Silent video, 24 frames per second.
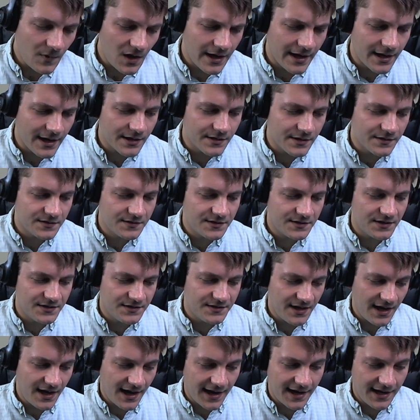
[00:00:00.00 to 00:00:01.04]
And
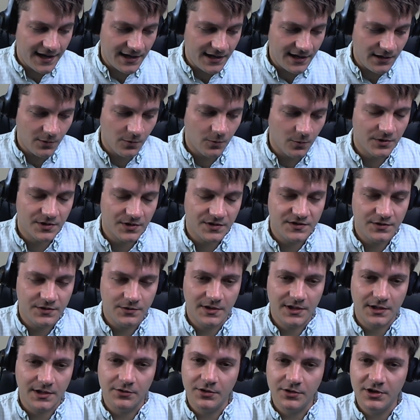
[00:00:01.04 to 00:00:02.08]
today we're
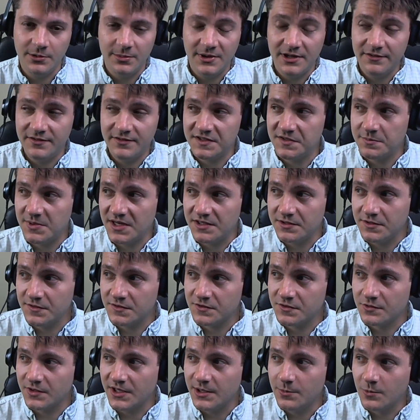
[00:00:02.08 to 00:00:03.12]
doing a little bit of a special
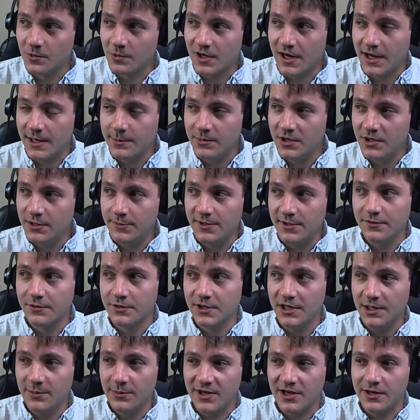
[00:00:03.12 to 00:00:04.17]
stream where I'm going to be
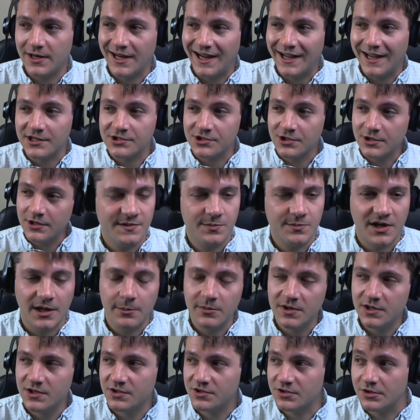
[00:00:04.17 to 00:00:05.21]
learning about Azure, but I'm
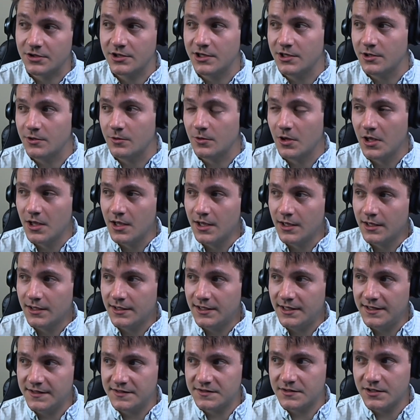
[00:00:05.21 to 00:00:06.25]
going to show you
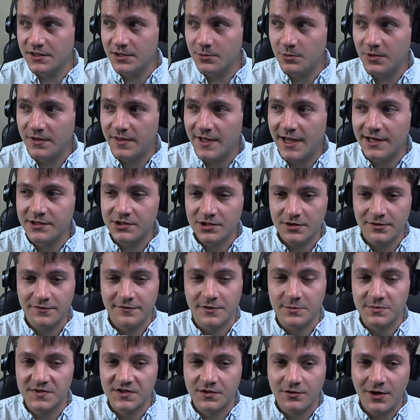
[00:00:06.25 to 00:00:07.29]
getting started with Azure
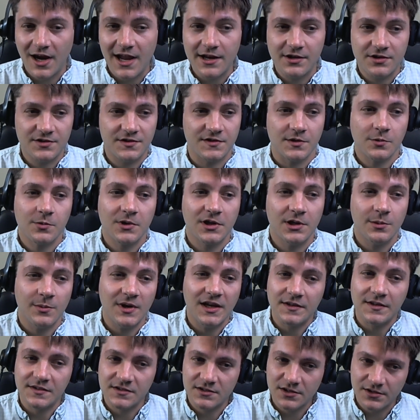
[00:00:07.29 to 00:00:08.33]
from scratch. So we're going to be
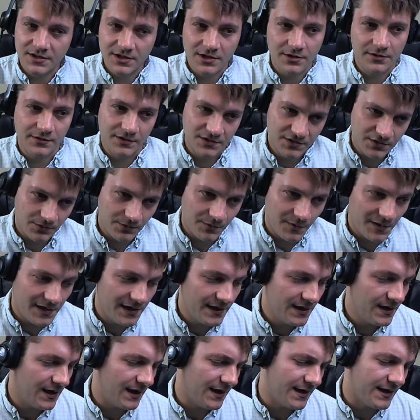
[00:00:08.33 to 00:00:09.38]
installing all the
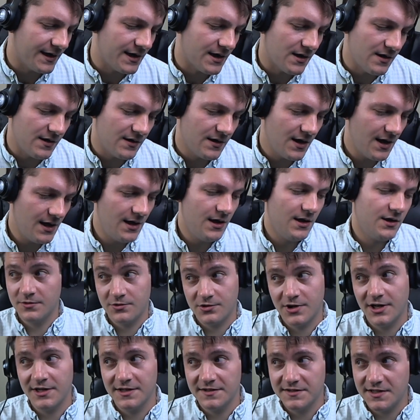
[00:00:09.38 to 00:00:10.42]
tooling and
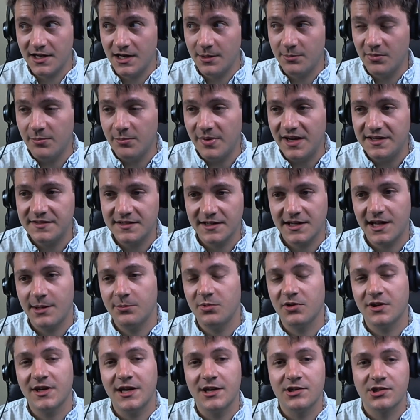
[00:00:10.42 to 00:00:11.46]
trying to set up a basic
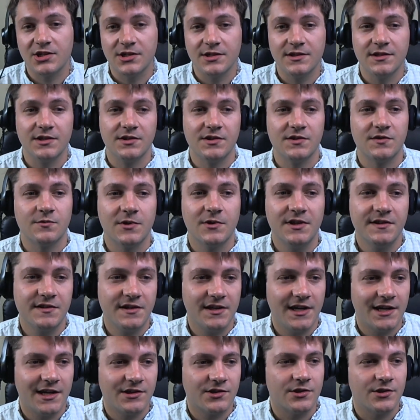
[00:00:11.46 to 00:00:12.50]
application that just runs
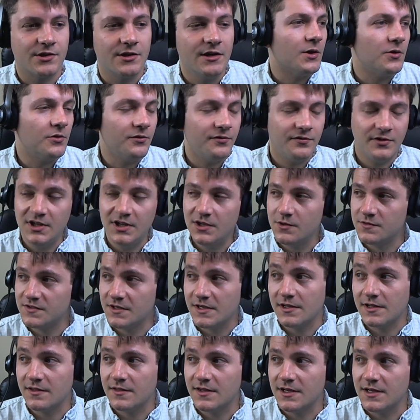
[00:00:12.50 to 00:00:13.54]
in Azure, hopefully
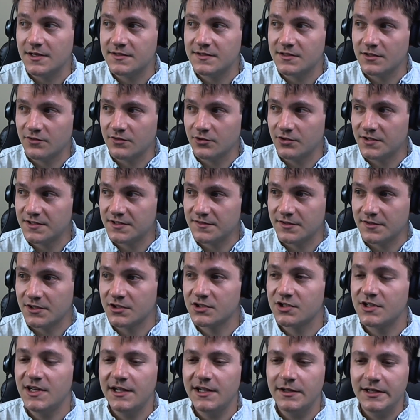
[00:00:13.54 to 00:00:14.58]
using the serverless
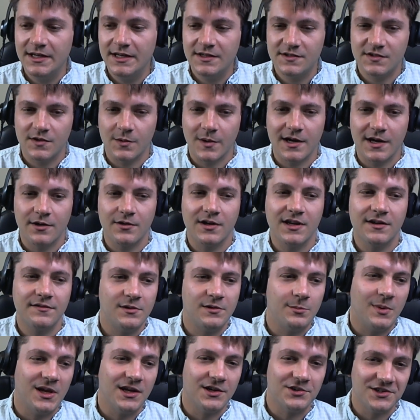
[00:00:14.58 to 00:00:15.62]
functionality so I don't have
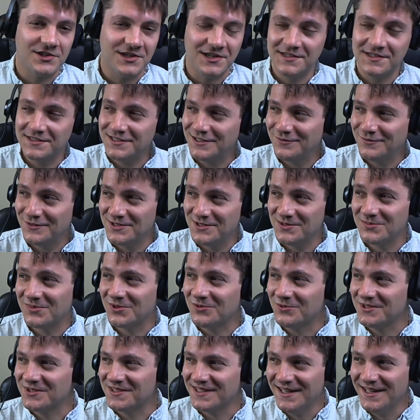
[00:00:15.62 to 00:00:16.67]
to manage any servers, but
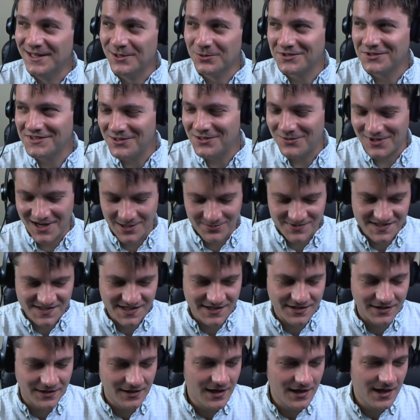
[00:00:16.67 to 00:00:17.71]
we'll, we'll see what happens
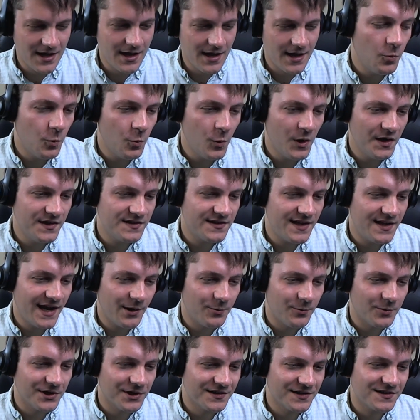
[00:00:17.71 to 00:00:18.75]
there. Once that
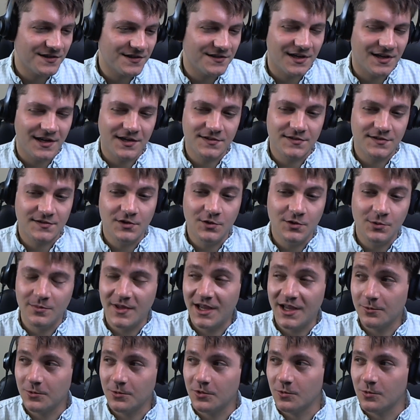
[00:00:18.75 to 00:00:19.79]
works, because I assume
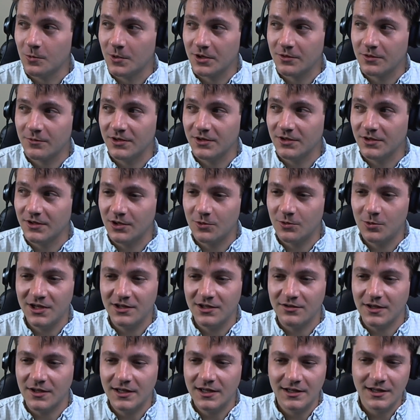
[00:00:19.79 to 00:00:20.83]
that will work really
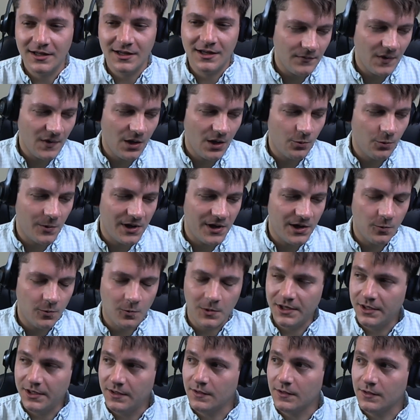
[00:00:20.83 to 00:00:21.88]
quickly, we
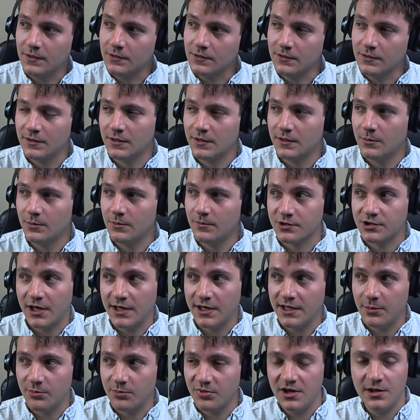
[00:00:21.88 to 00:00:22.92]
will try and
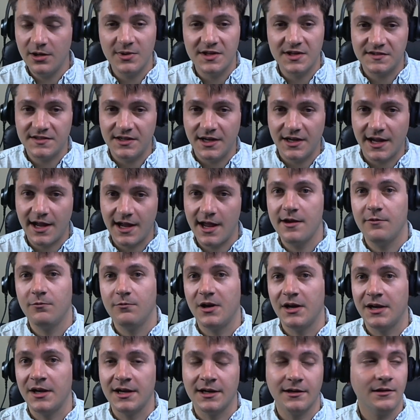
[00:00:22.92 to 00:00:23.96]
get pre-commit CI
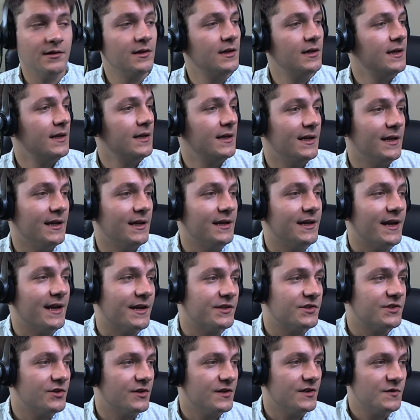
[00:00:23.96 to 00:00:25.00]
running in
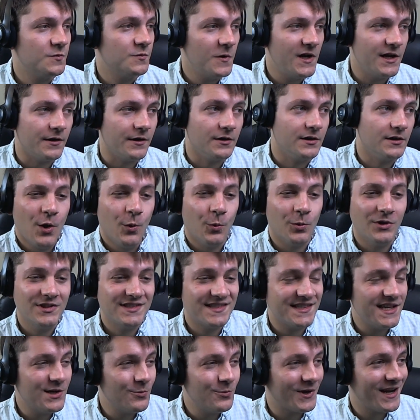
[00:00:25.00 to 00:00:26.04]
Azure as well. We'll
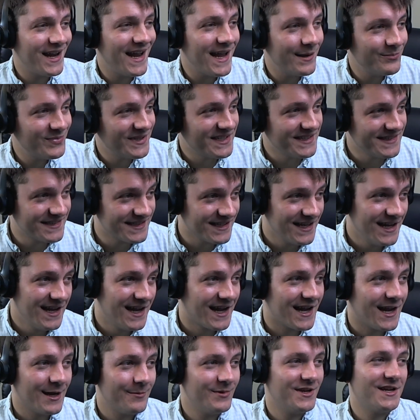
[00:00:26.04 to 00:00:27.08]
see what happens.
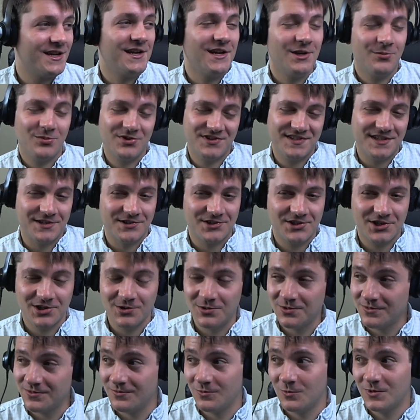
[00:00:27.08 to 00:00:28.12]
I'm not 100%
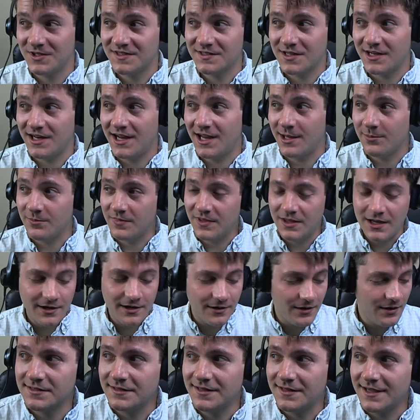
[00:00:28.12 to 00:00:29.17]
certain what's going to happen there.
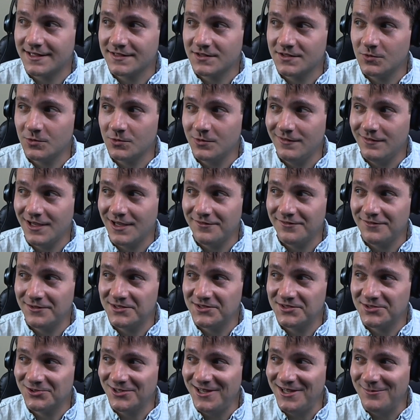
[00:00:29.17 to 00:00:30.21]
That's what we got for the
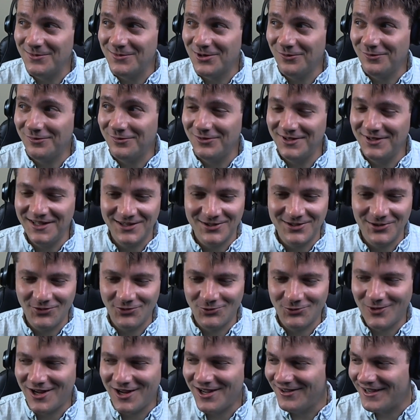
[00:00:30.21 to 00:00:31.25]
stream. Hopefully it goes
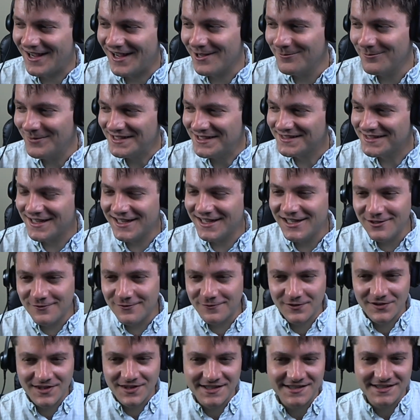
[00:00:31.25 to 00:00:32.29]
well. I'm excited
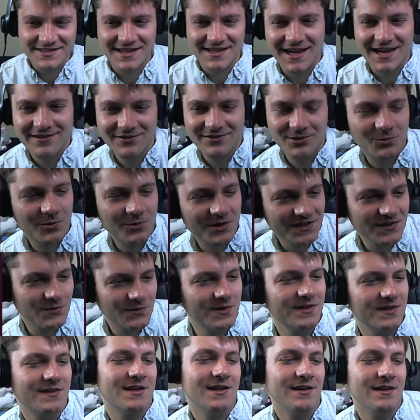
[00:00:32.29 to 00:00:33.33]
for this. I haven't worked
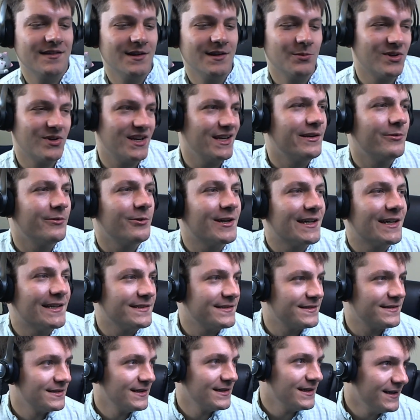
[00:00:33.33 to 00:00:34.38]
with anything but
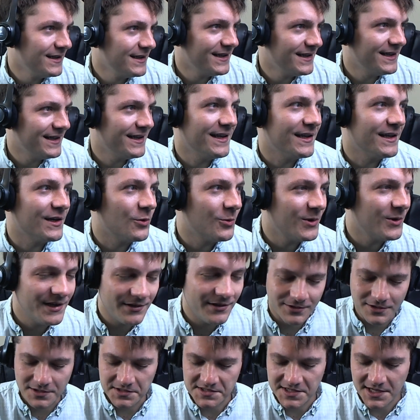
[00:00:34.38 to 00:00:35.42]
AWS in quite a
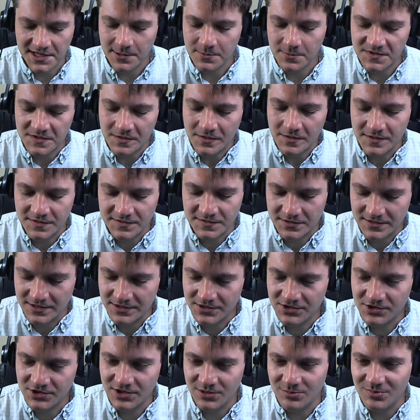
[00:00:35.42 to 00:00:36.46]
long time, so this this
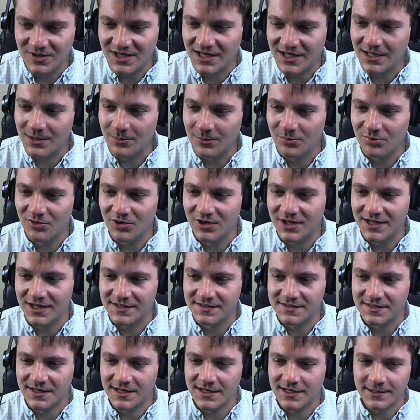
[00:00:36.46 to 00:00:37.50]
should be pretty
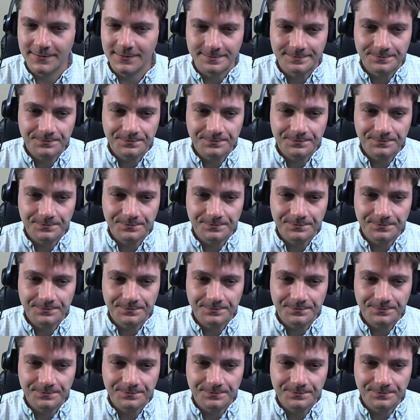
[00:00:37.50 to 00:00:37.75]
exciting.